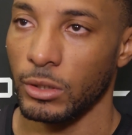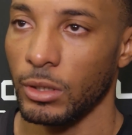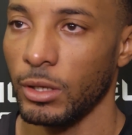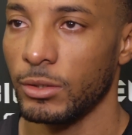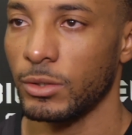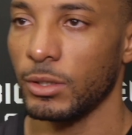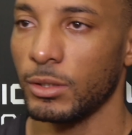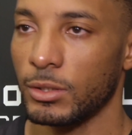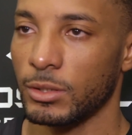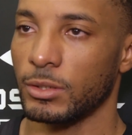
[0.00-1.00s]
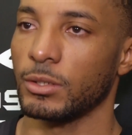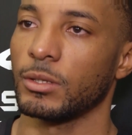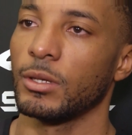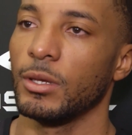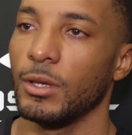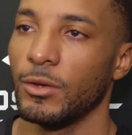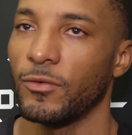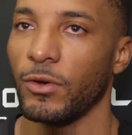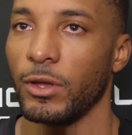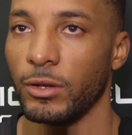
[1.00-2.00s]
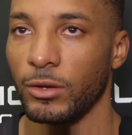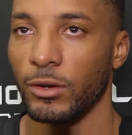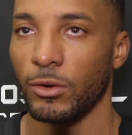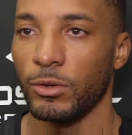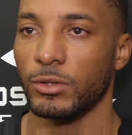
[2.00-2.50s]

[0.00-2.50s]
It's fun, you know.